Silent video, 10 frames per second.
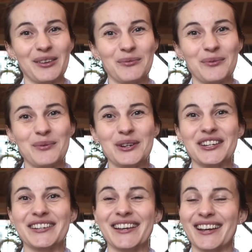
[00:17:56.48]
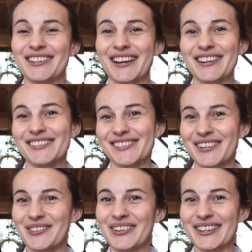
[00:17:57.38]
you for watching, and I'll see
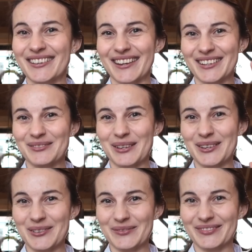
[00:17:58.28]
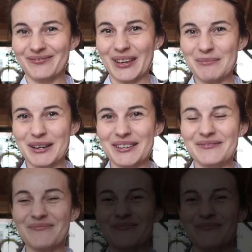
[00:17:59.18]
you in the next video. Bye bye.